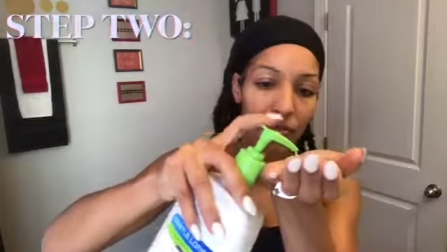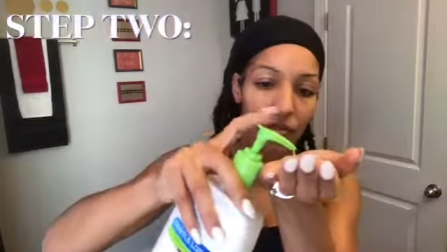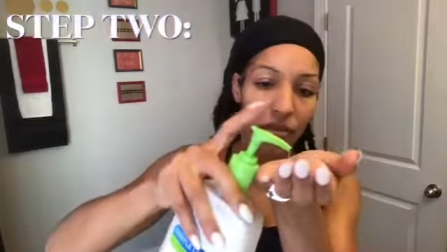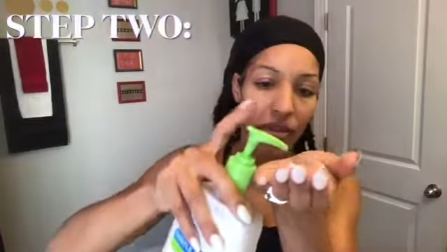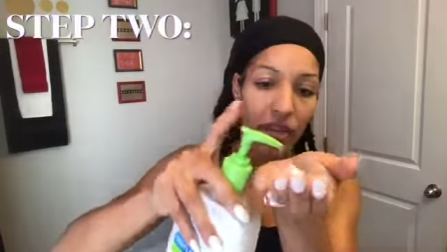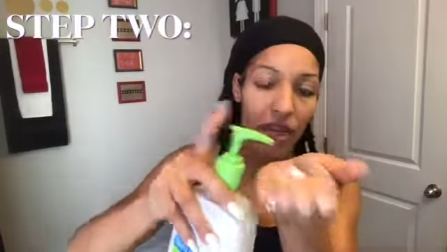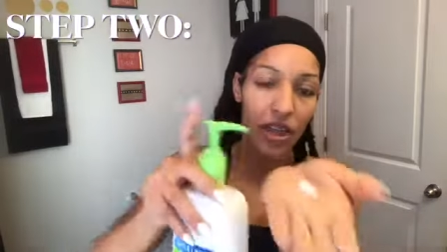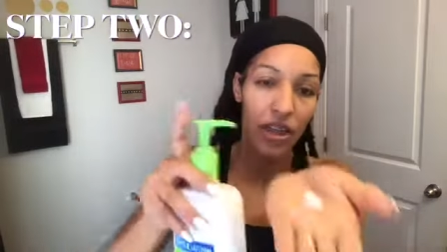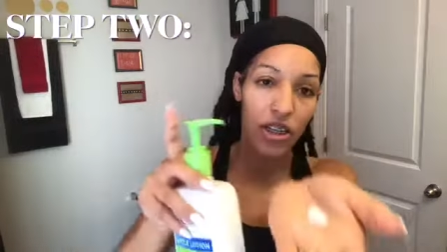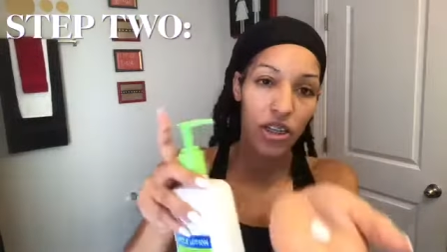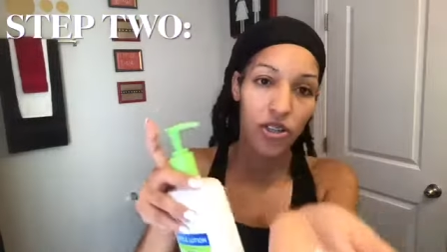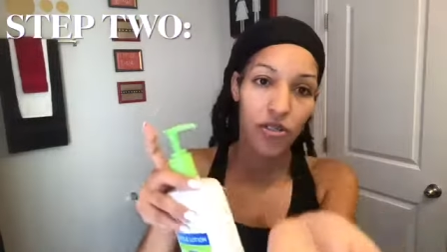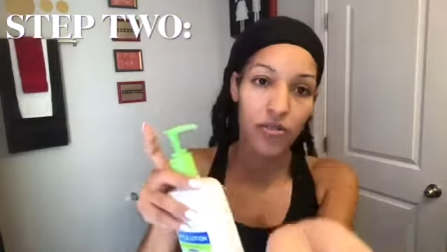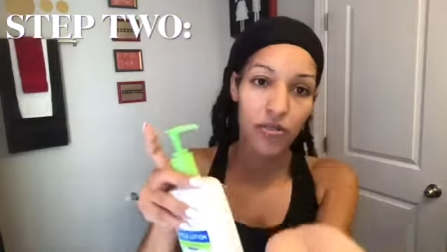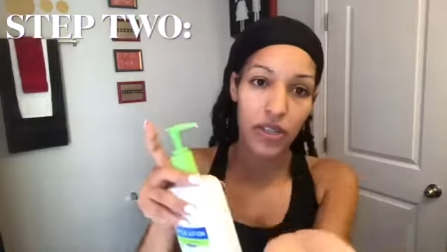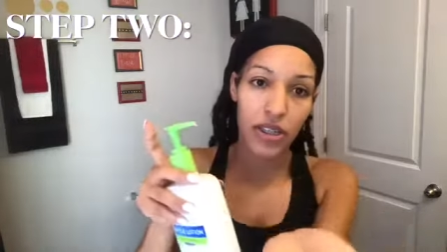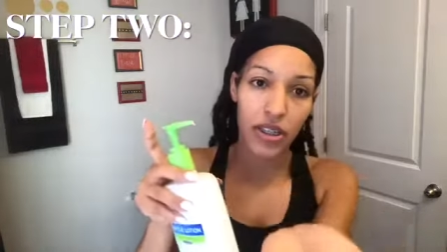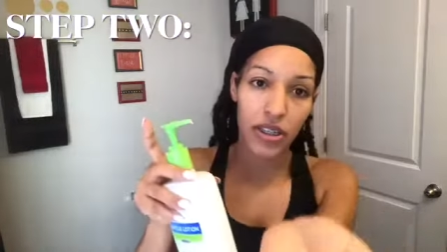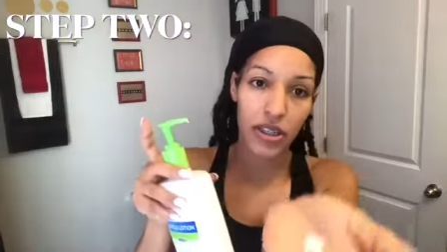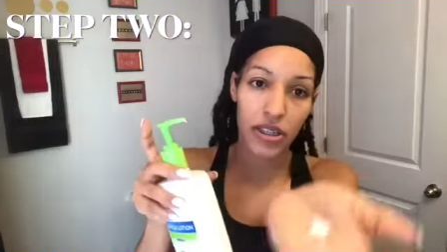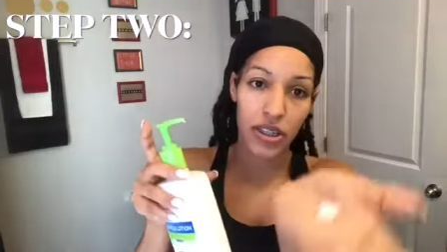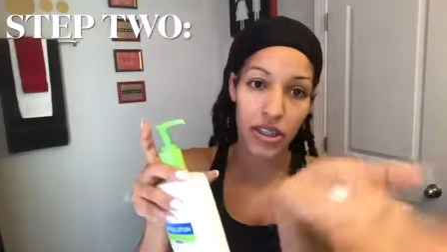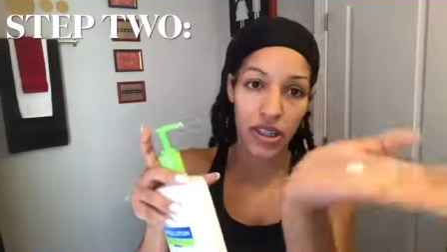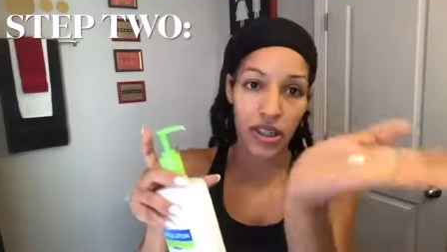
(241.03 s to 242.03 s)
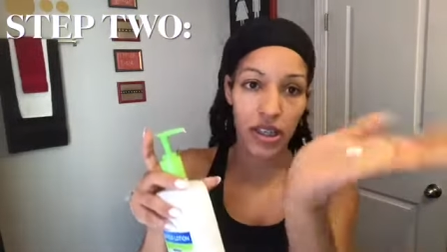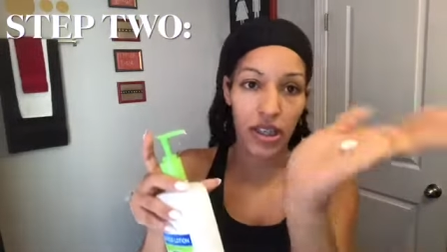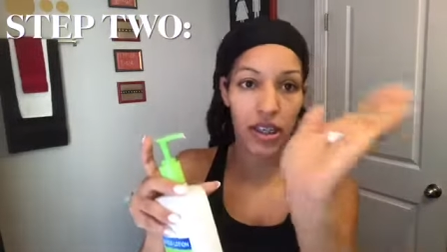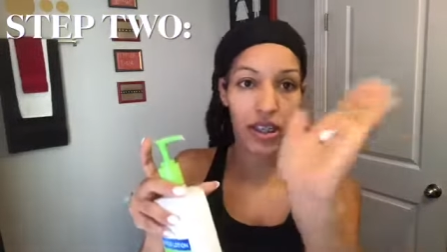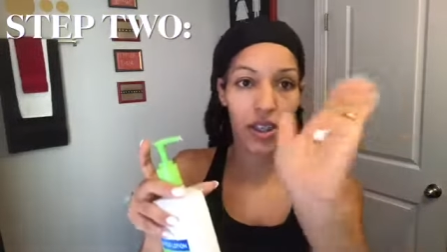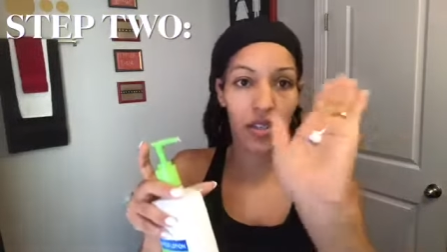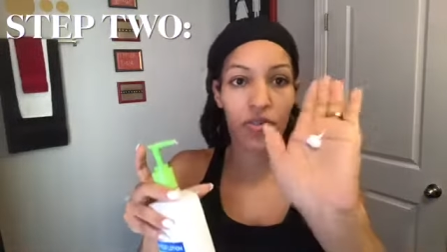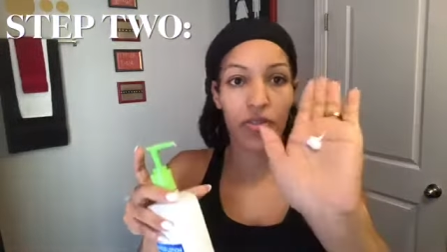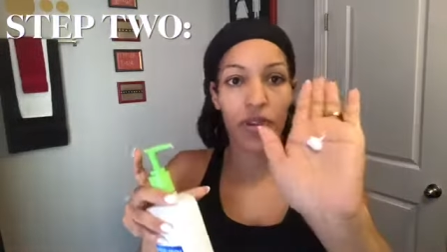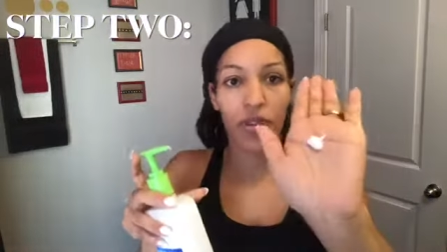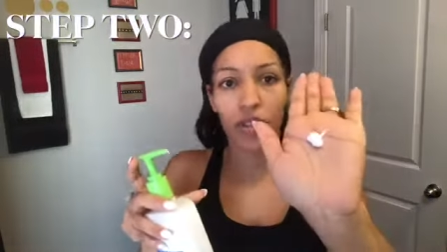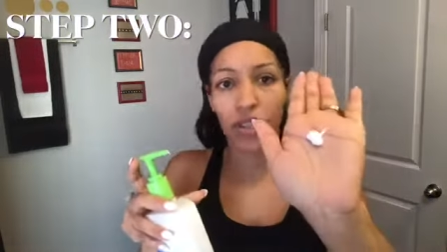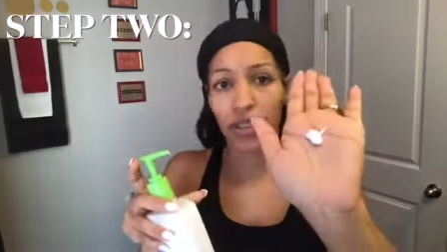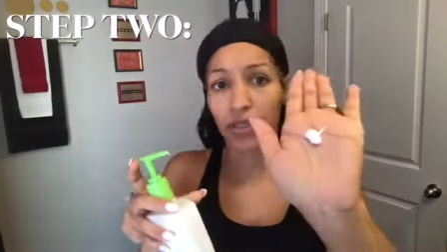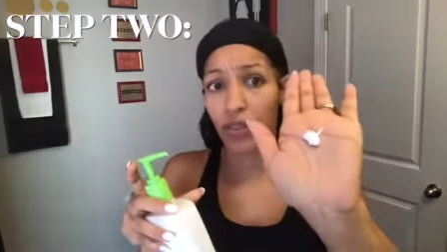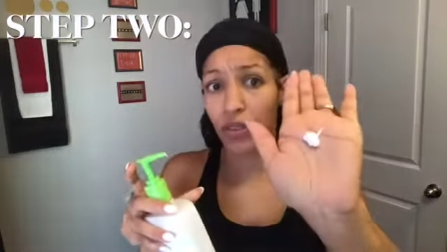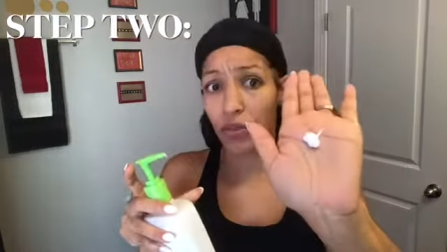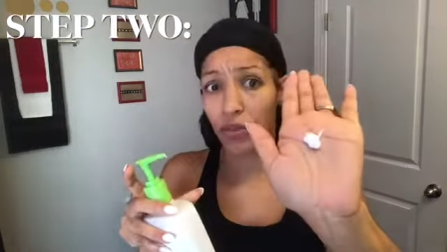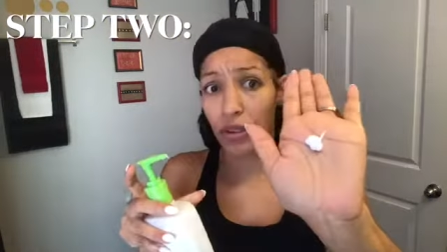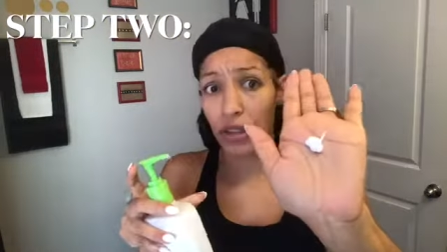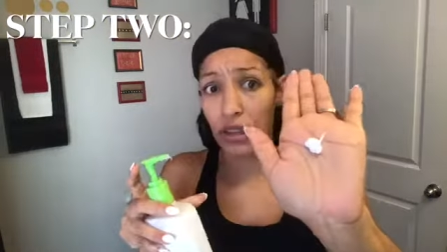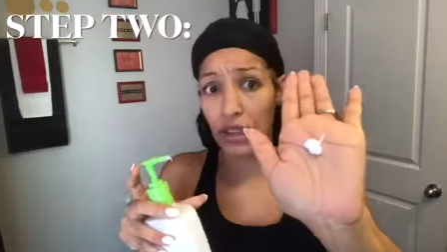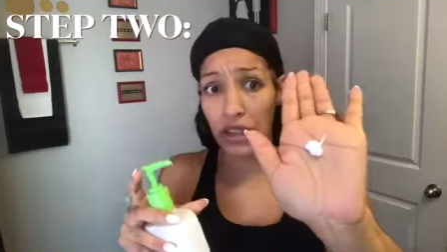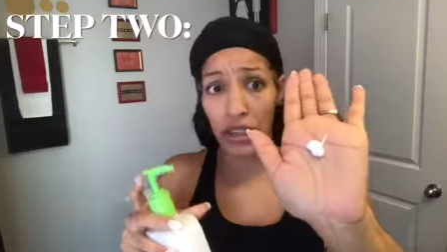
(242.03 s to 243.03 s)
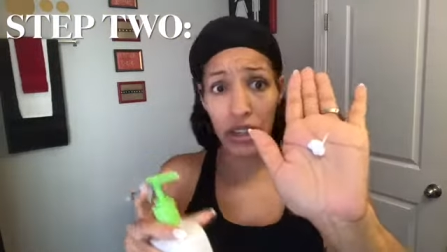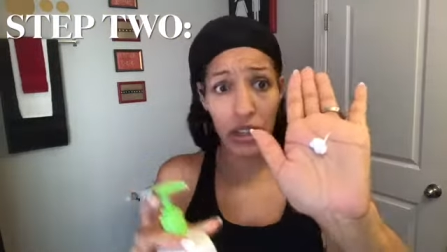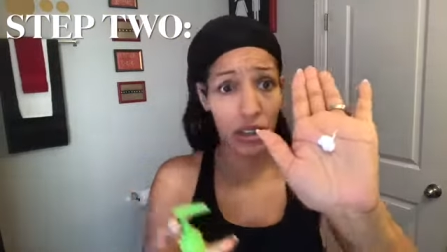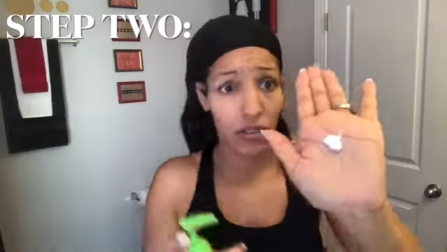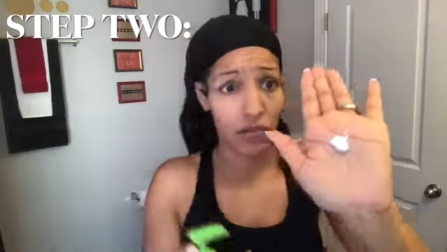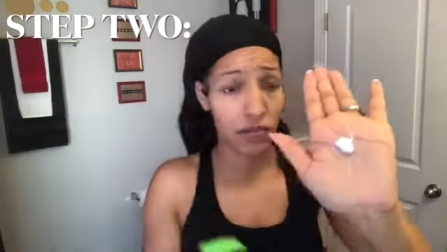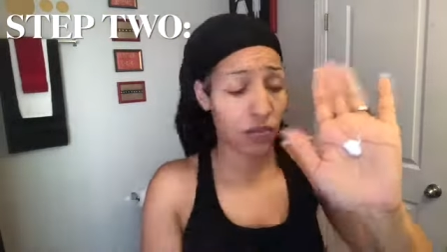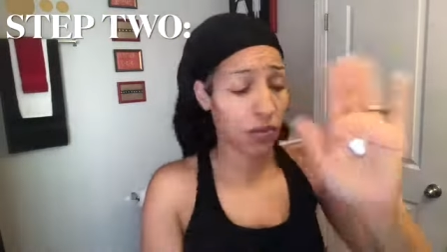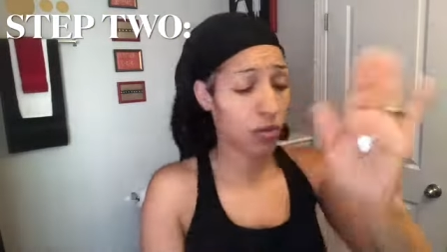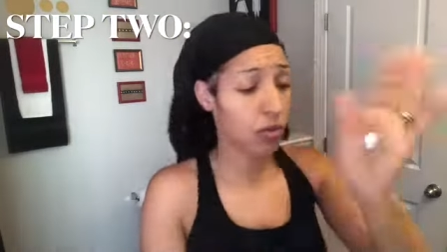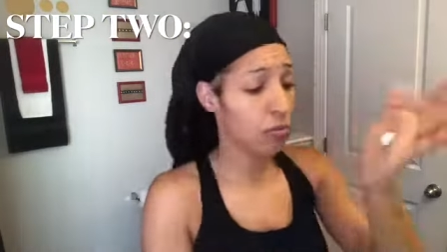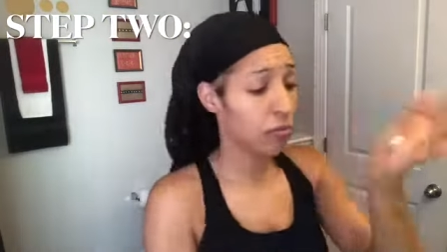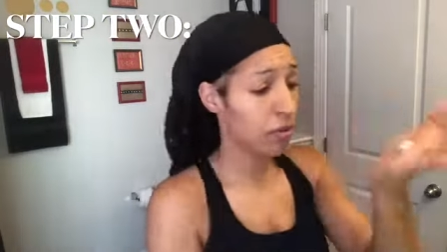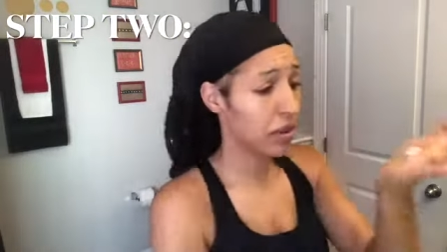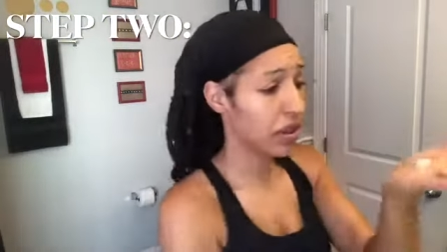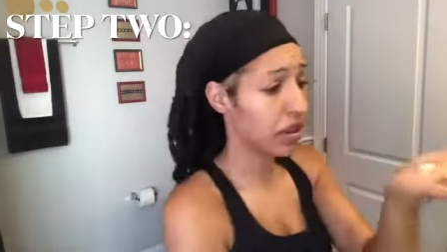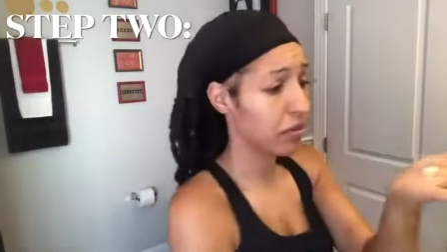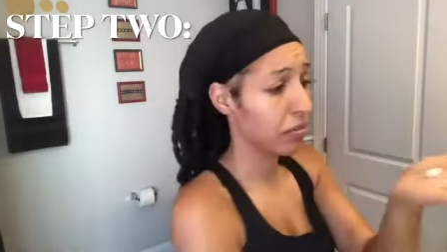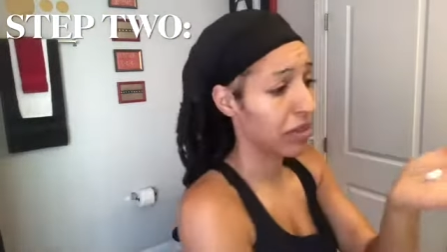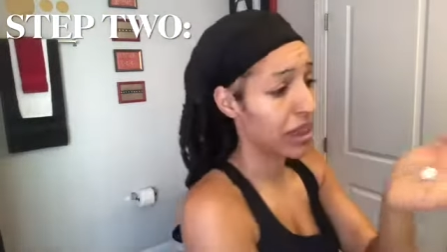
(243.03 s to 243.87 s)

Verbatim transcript: As you can see, and you don't even really need a full pump,